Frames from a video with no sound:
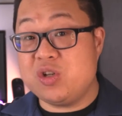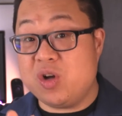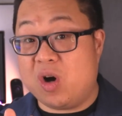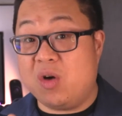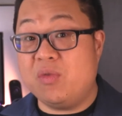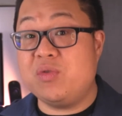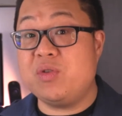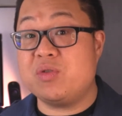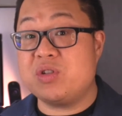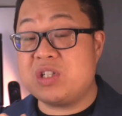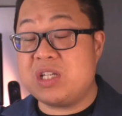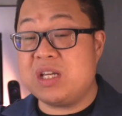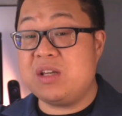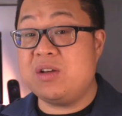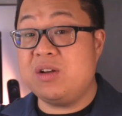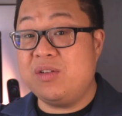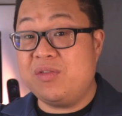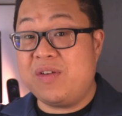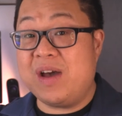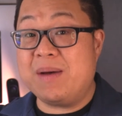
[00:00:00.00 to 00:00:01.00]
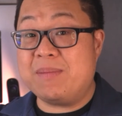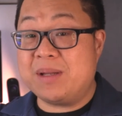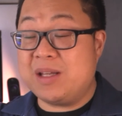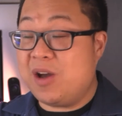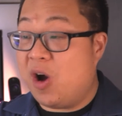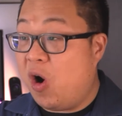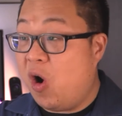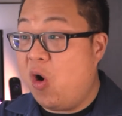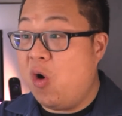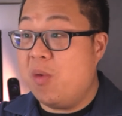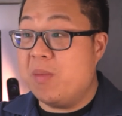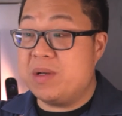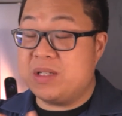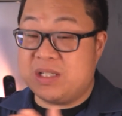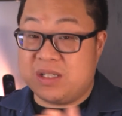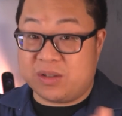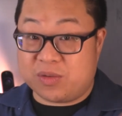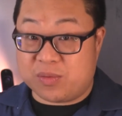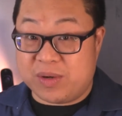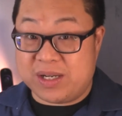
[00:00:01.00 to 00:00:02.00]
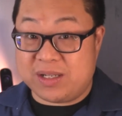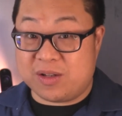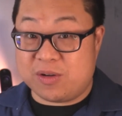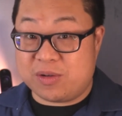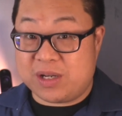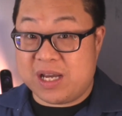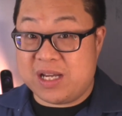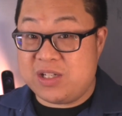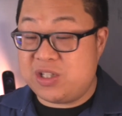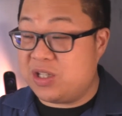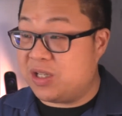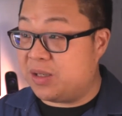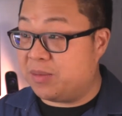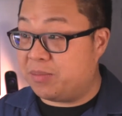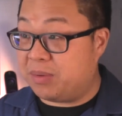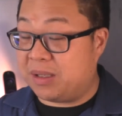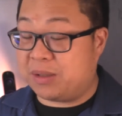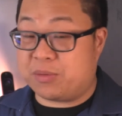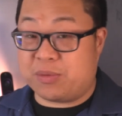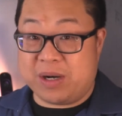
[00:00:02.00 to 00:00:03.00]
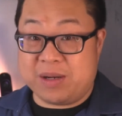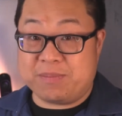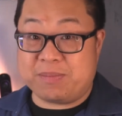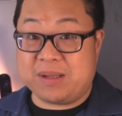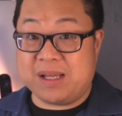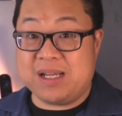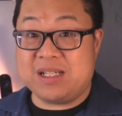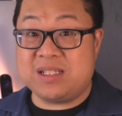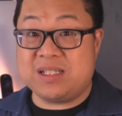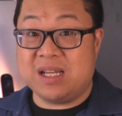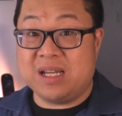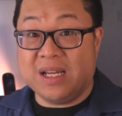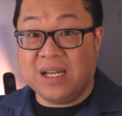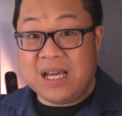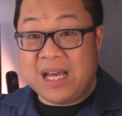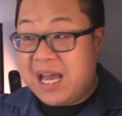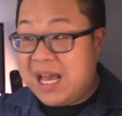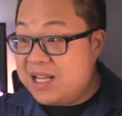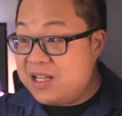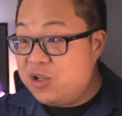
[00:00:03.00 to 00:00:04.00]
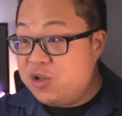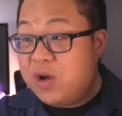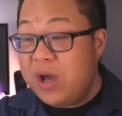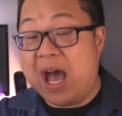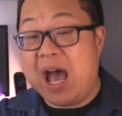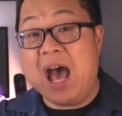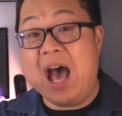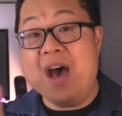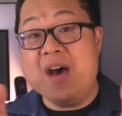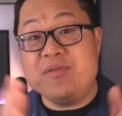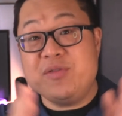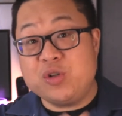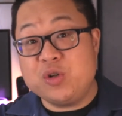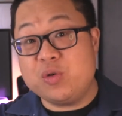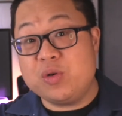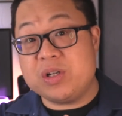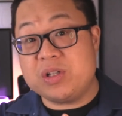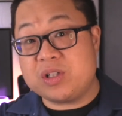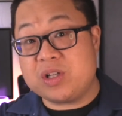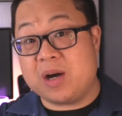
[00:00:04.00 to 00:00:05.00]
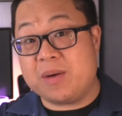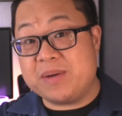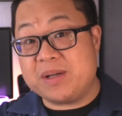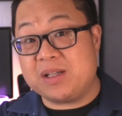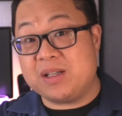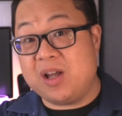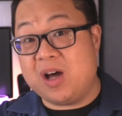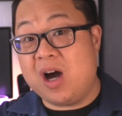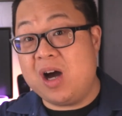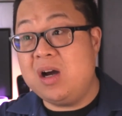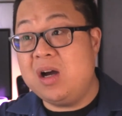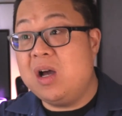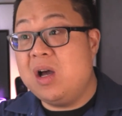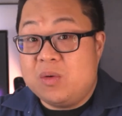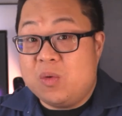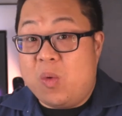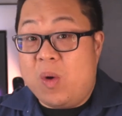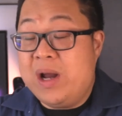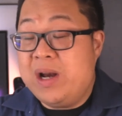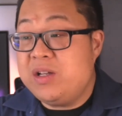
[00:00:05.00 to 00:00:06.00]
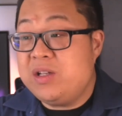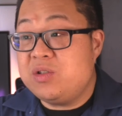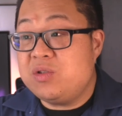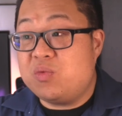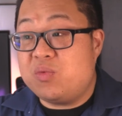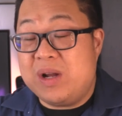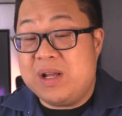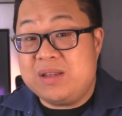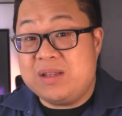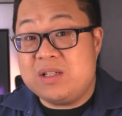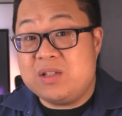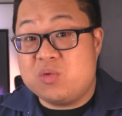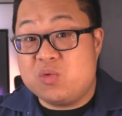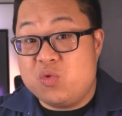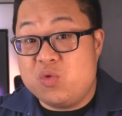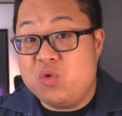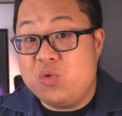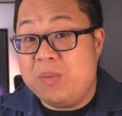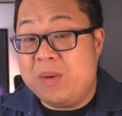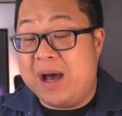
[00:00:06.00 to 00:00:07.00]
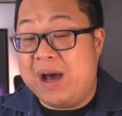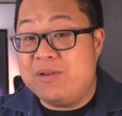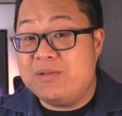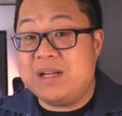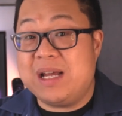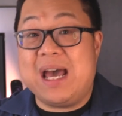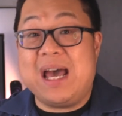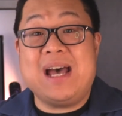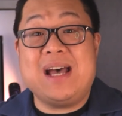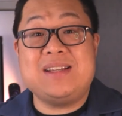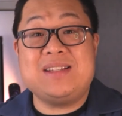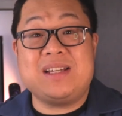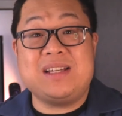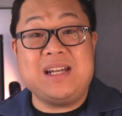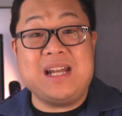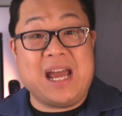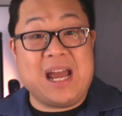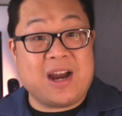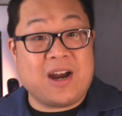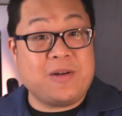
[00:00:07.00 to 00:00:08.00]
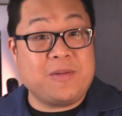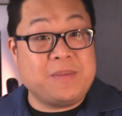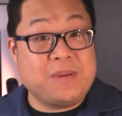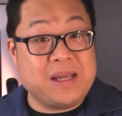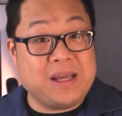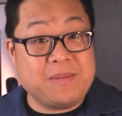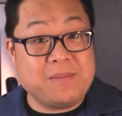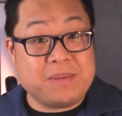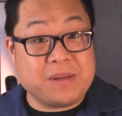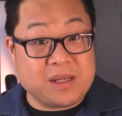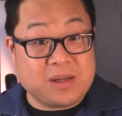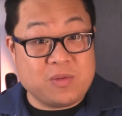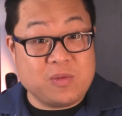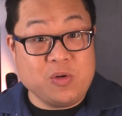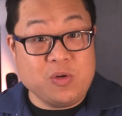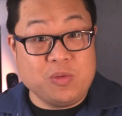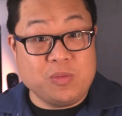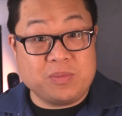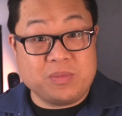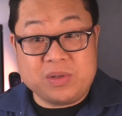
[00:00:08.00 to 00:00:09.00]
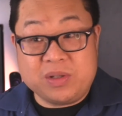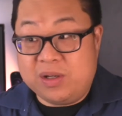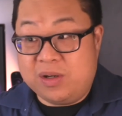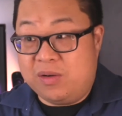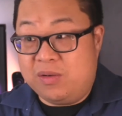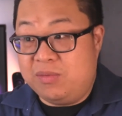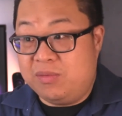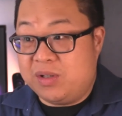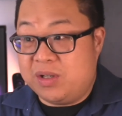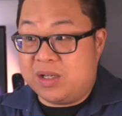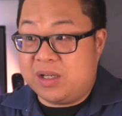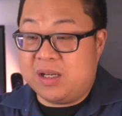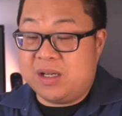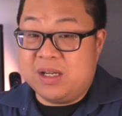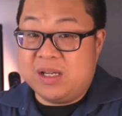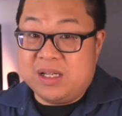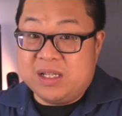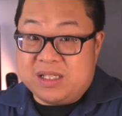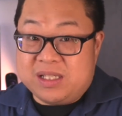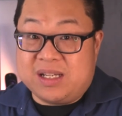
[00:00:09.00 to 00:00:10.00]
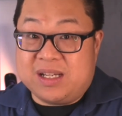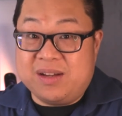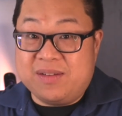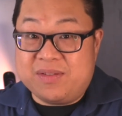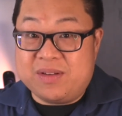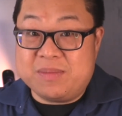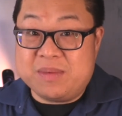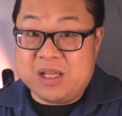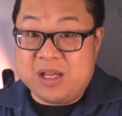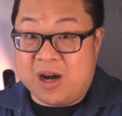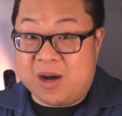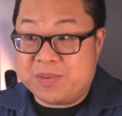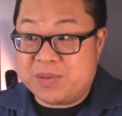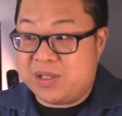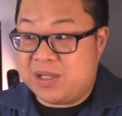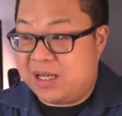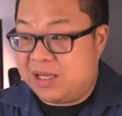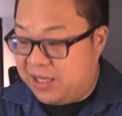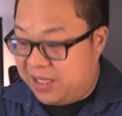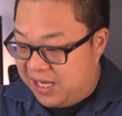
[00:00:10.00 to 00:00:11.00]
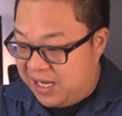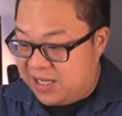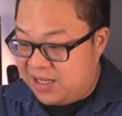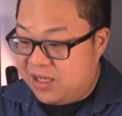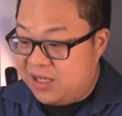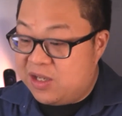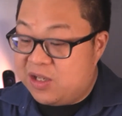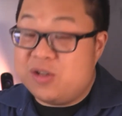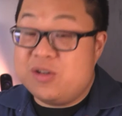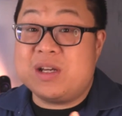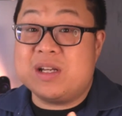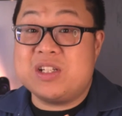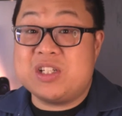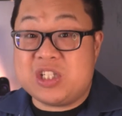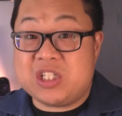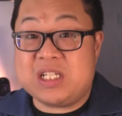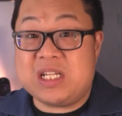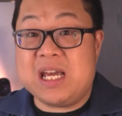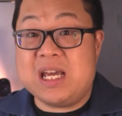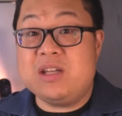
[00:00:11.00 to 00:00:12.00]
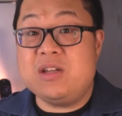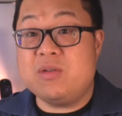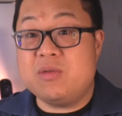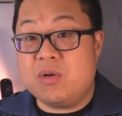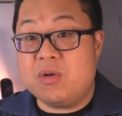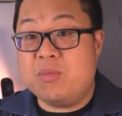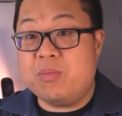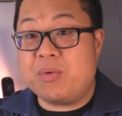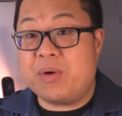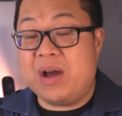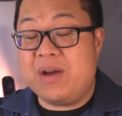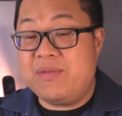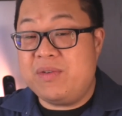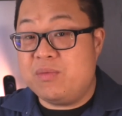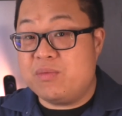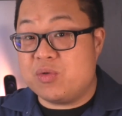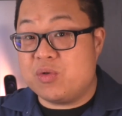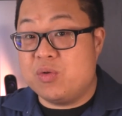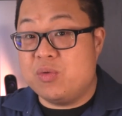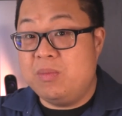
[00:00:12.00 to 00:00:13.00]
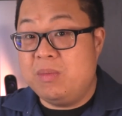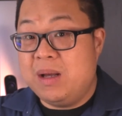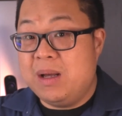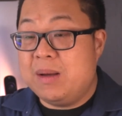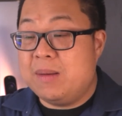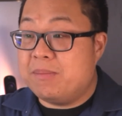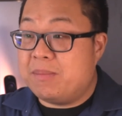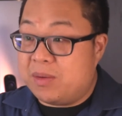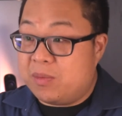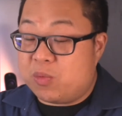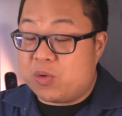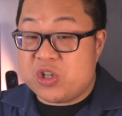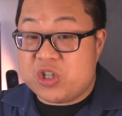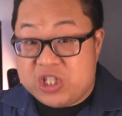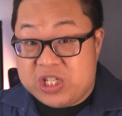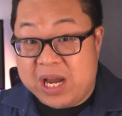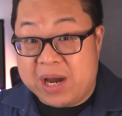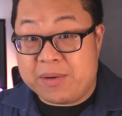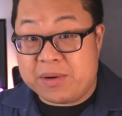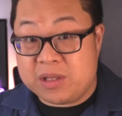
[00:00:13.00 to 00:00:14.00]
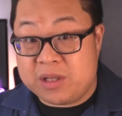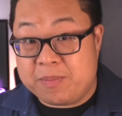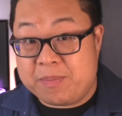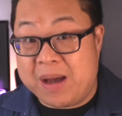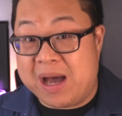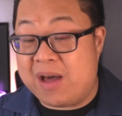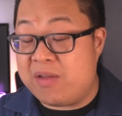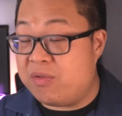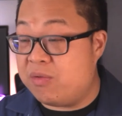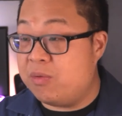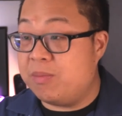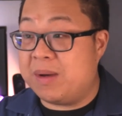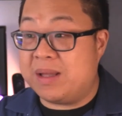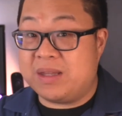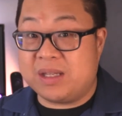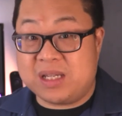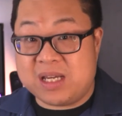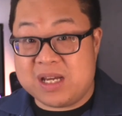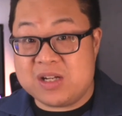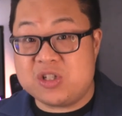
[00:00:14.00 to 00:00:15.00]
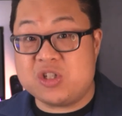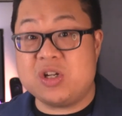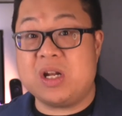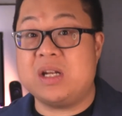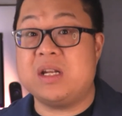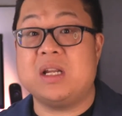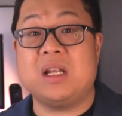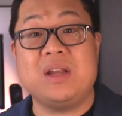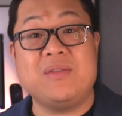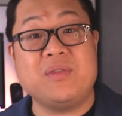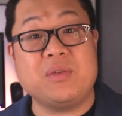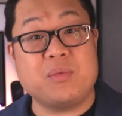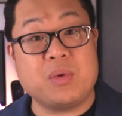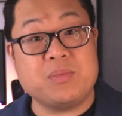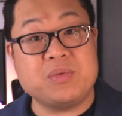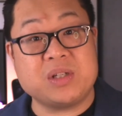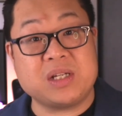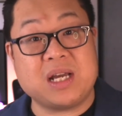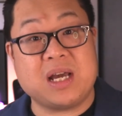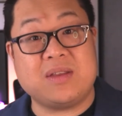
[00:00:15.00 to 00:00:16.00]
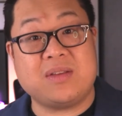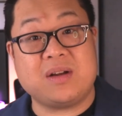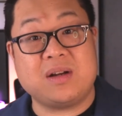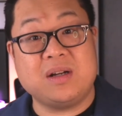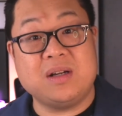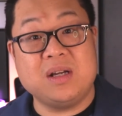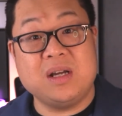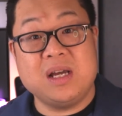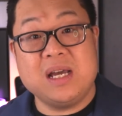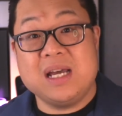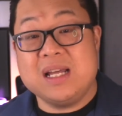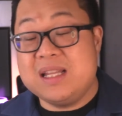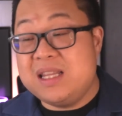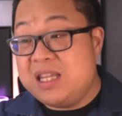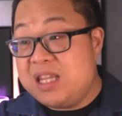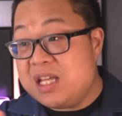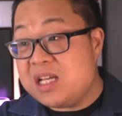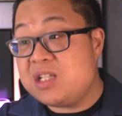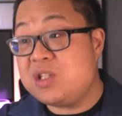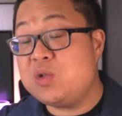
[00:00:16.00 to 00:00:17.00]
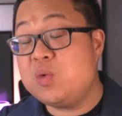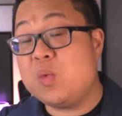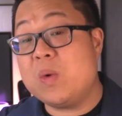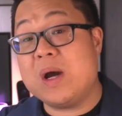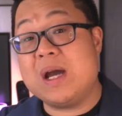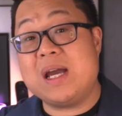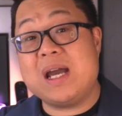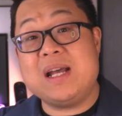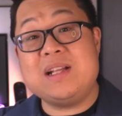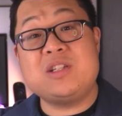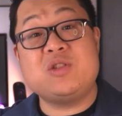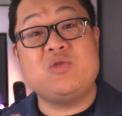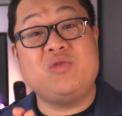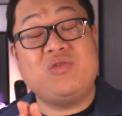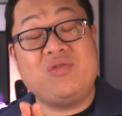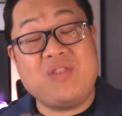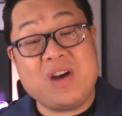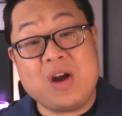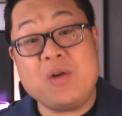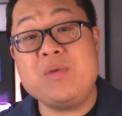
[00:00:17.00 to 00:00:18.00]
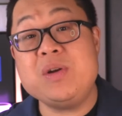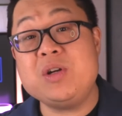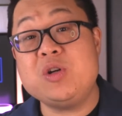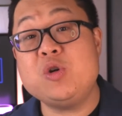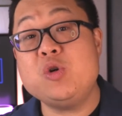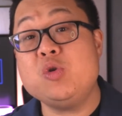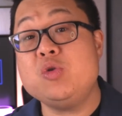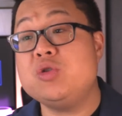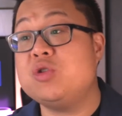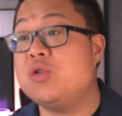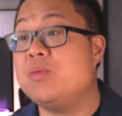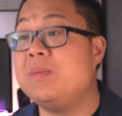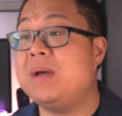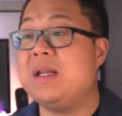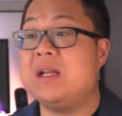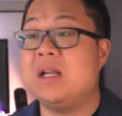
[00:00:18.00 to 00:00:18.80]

of your singular family home is in a great location and a great place and you have tourists coming along, why not just rent this room out as an Airbnb room? You know, you give them the option like, okay, you can stay in your own private room, but we're sharing the bathroom and the kitchen and the living room together. This way, it's very cool to meet